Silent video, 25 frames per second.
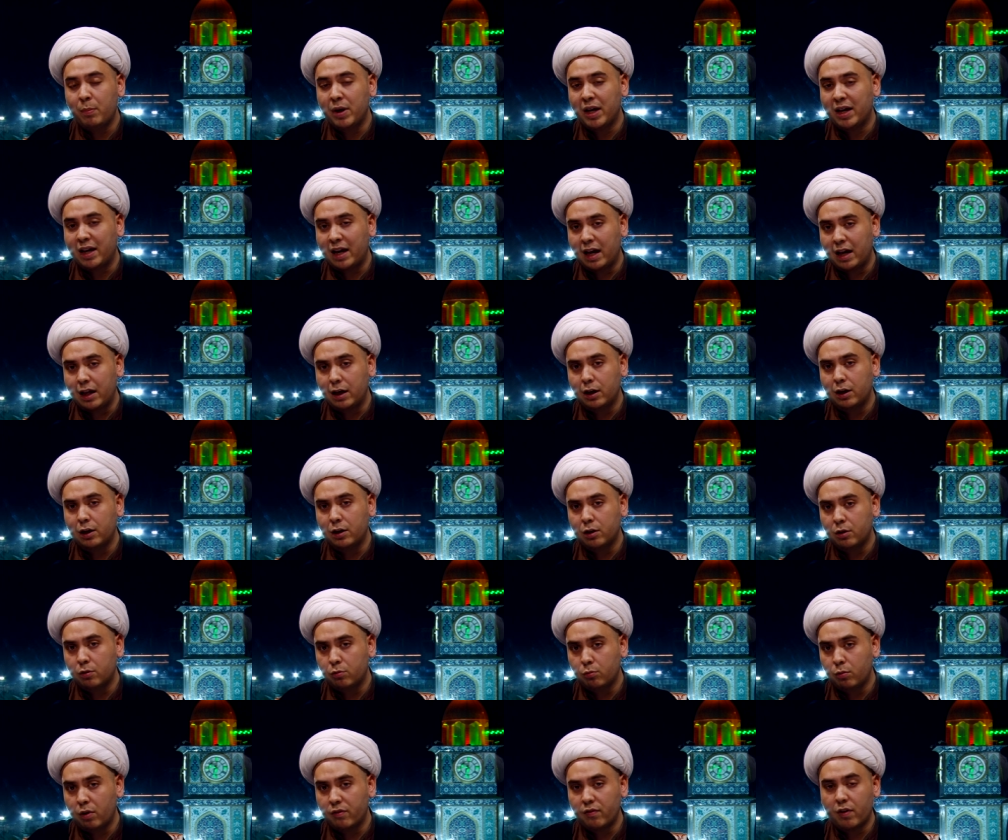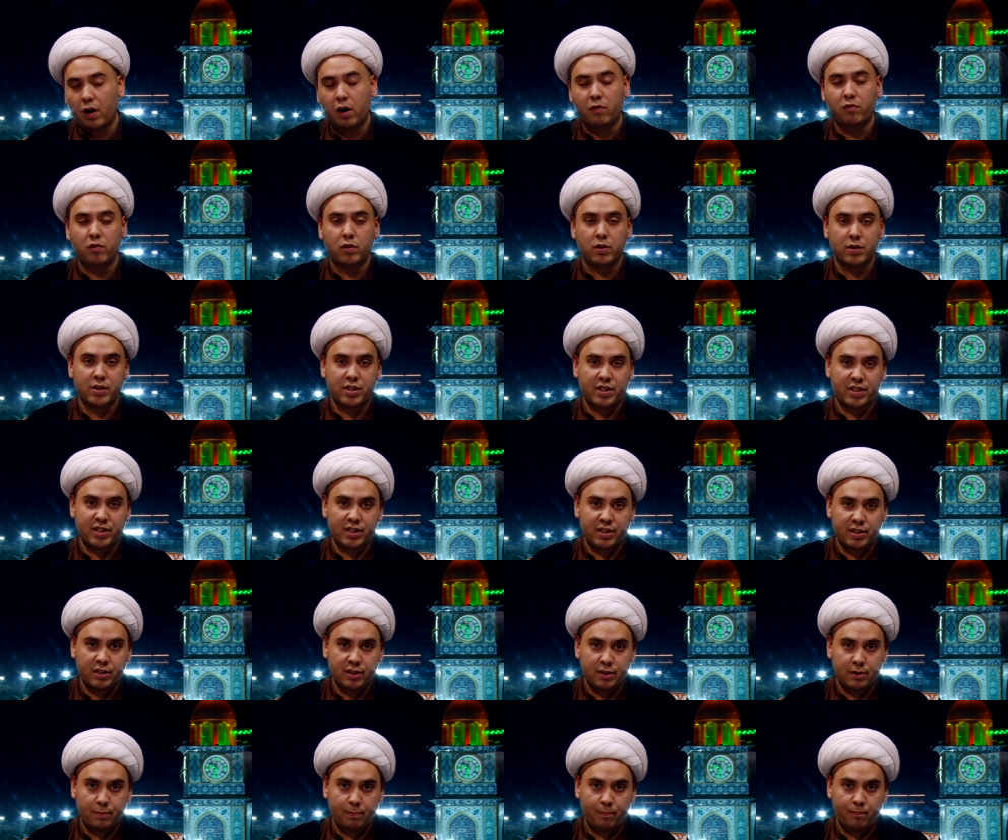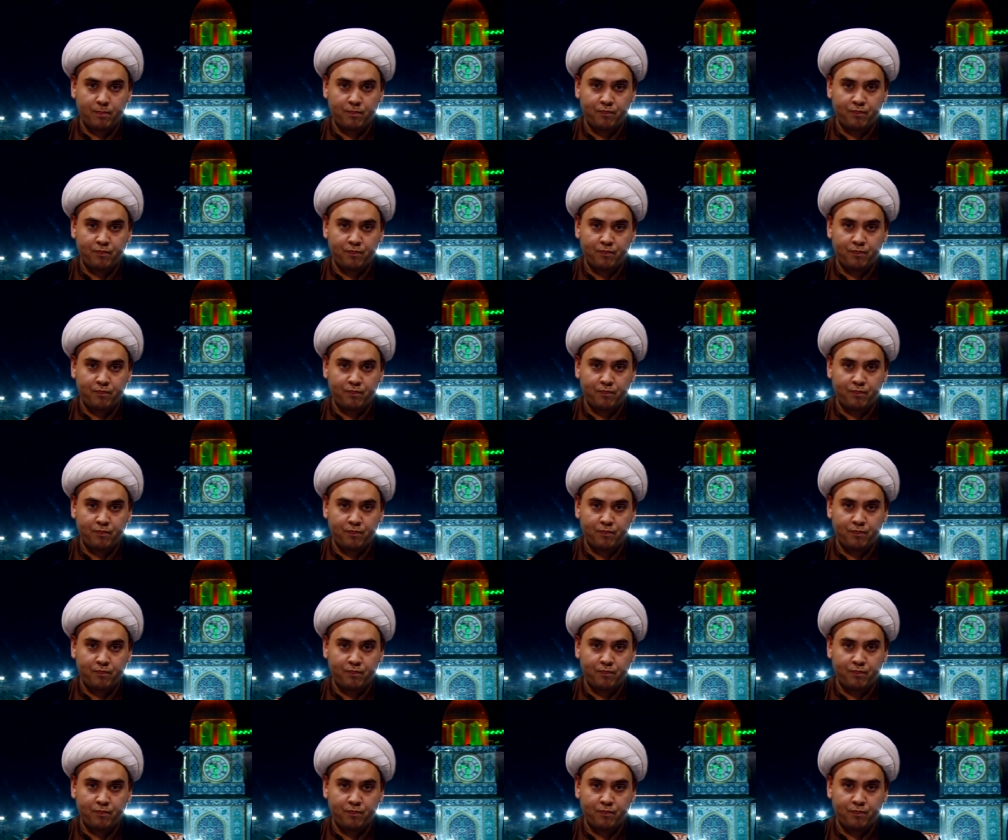begin with others.